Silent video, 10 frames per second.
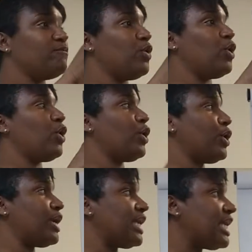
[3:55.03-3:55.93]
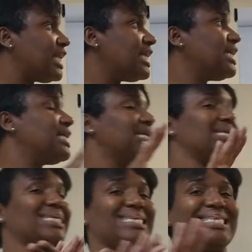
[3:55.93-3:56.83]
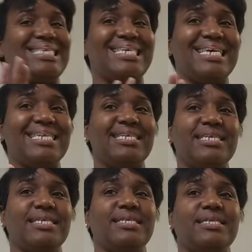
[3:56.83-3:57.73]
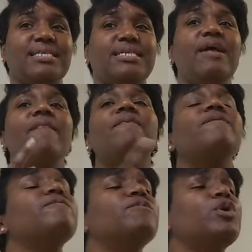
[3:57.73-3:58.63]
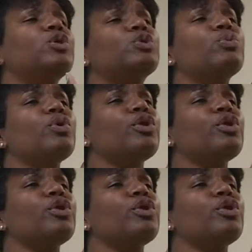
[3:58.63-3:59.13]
what? You're going to scrape. Second step,